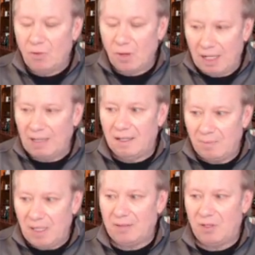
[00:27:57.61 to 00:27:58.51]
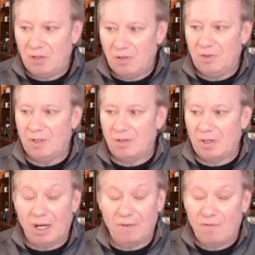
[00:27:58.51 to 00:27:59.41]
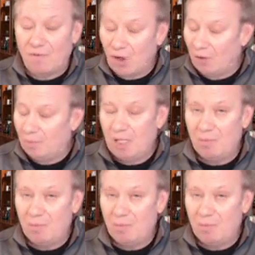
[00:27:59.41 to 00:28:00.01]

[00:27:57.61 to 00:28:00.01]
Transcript: Rhode Island and Massachusetts are firmly